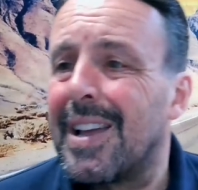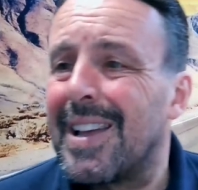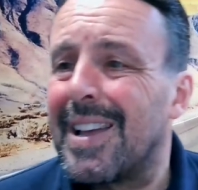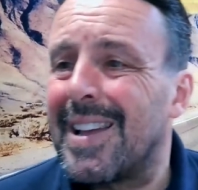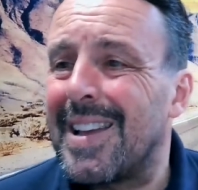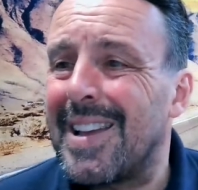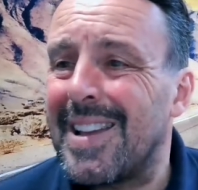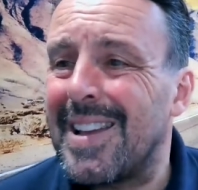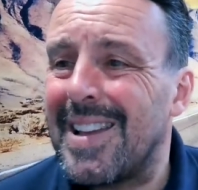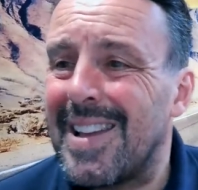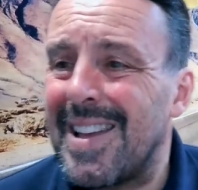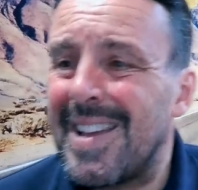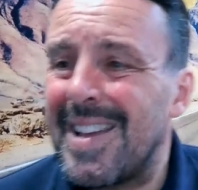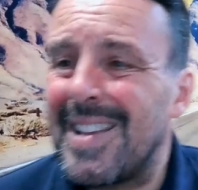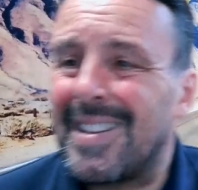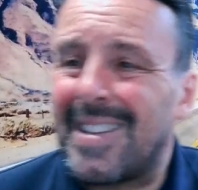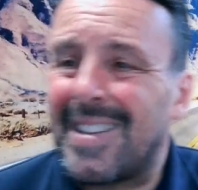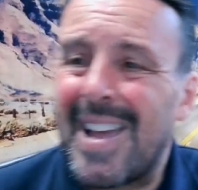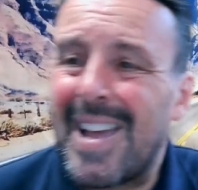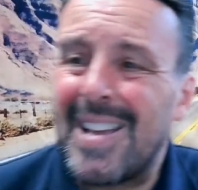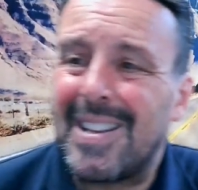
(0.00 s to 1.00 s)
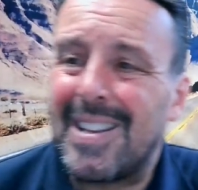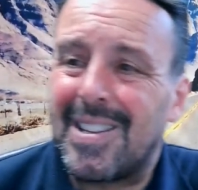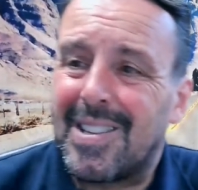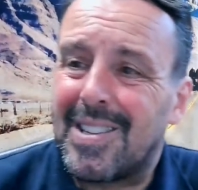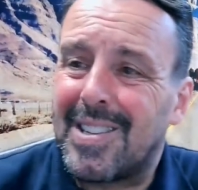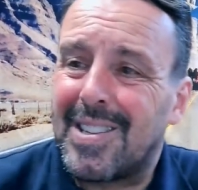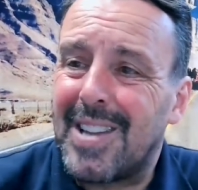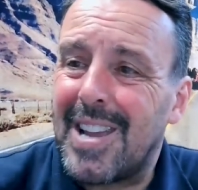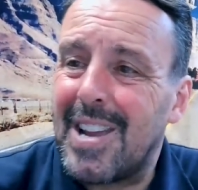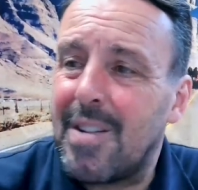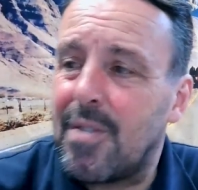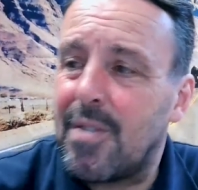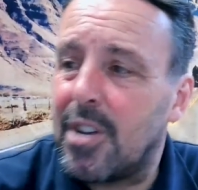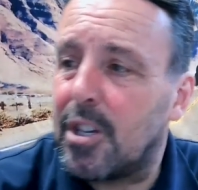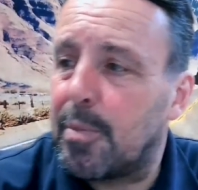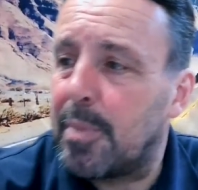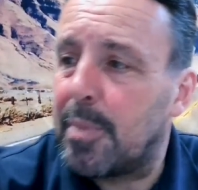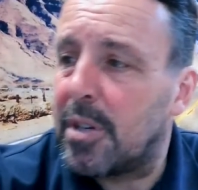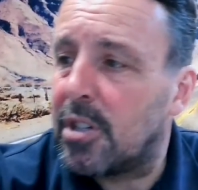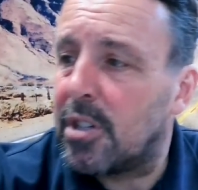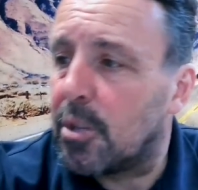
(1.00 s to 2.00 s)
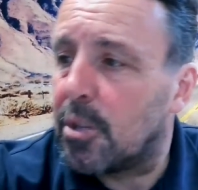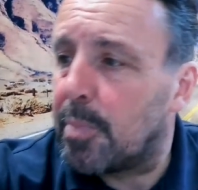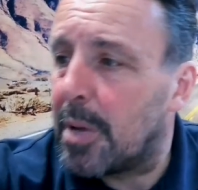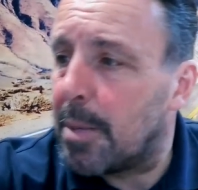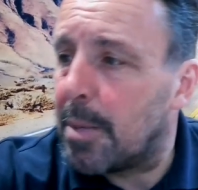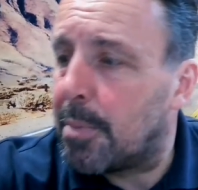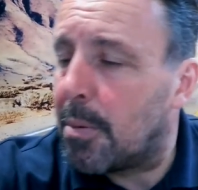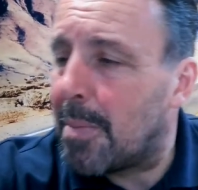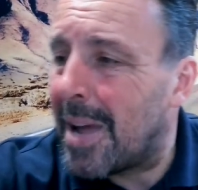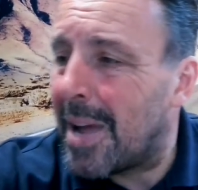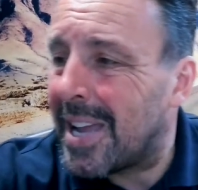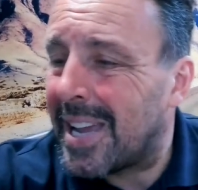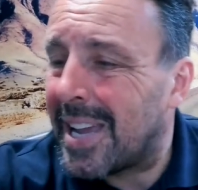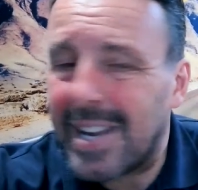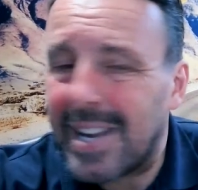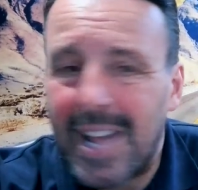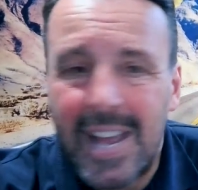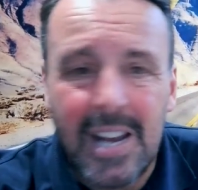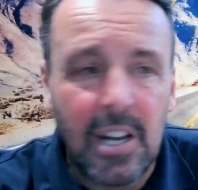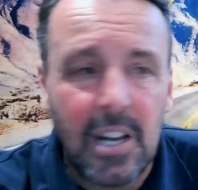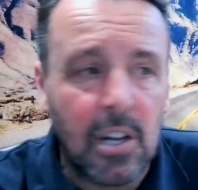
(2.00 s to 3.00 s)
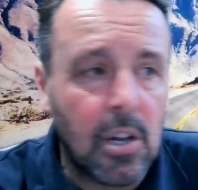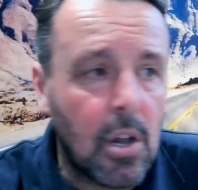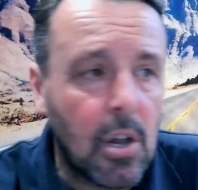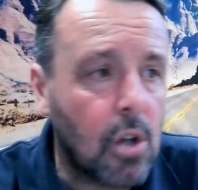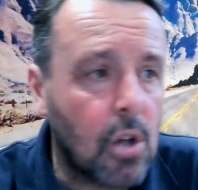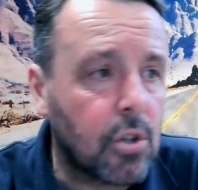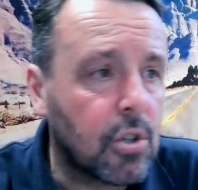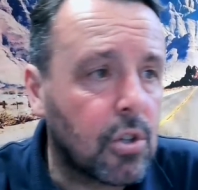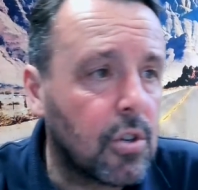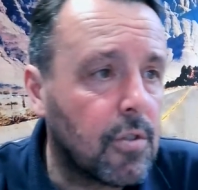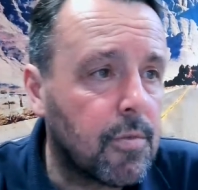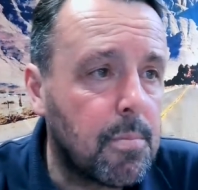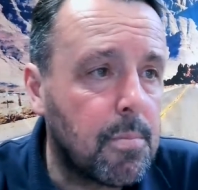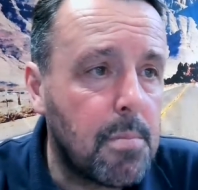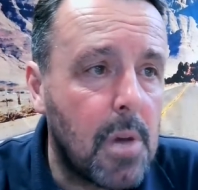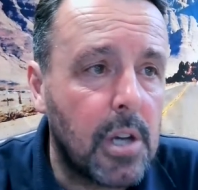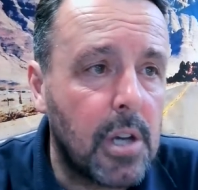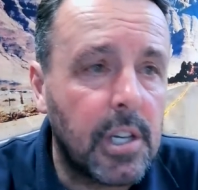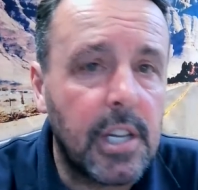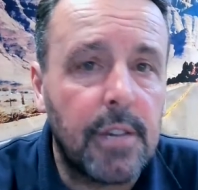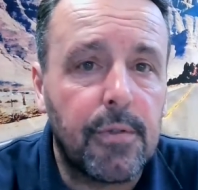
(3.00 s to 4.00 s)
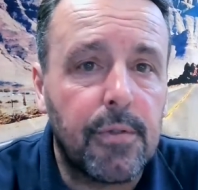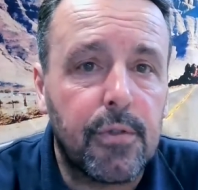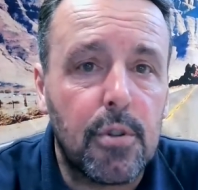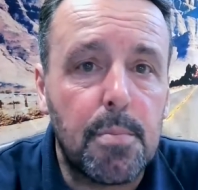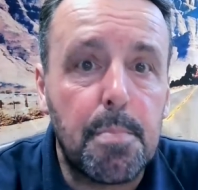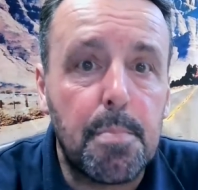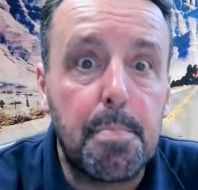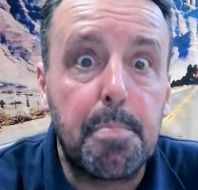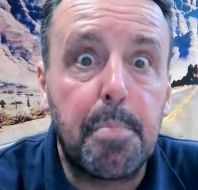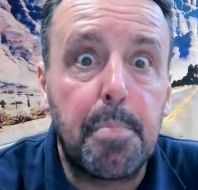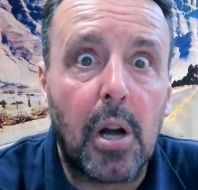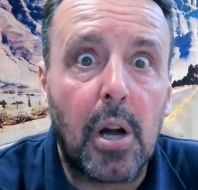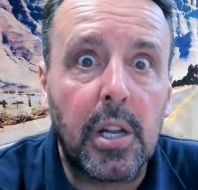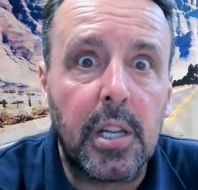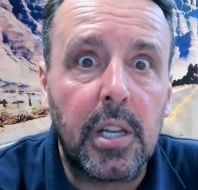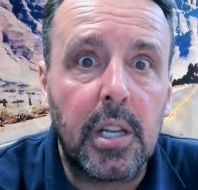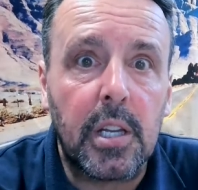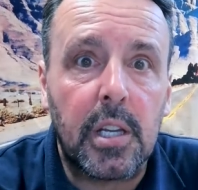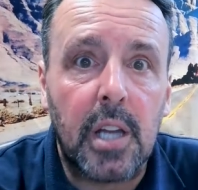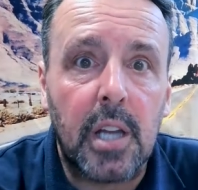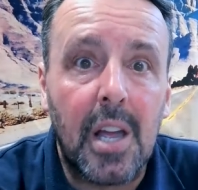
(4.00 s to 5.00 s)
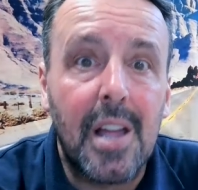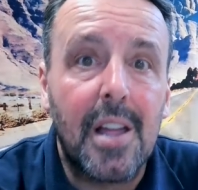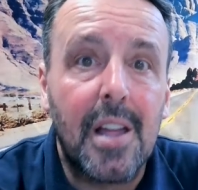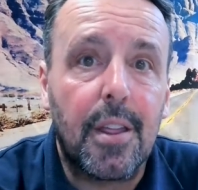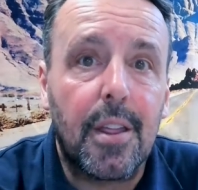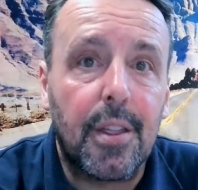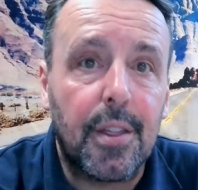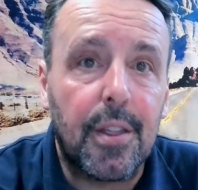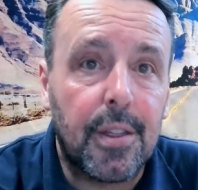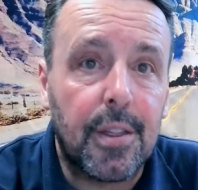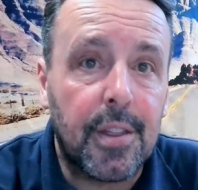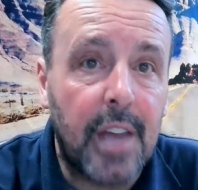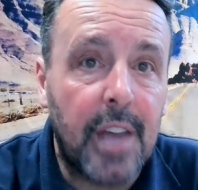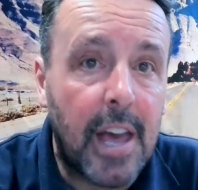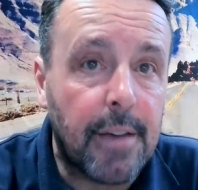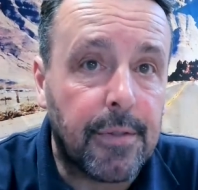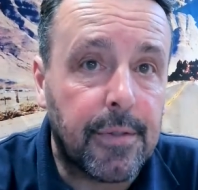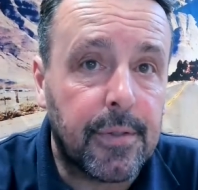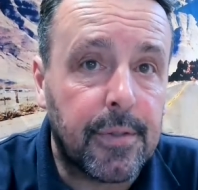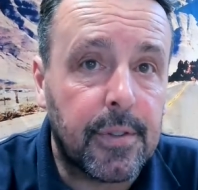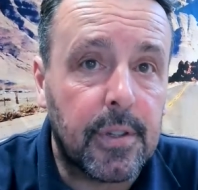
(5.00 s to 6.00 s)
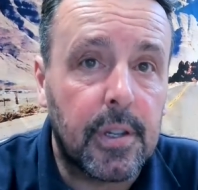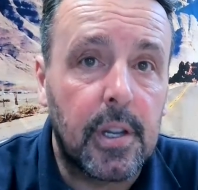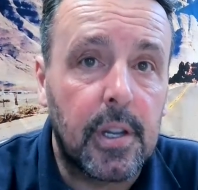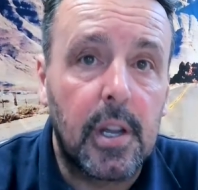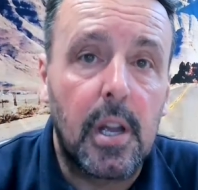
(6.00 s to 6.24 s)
It is a serious business. People making a lot of money from bike theft.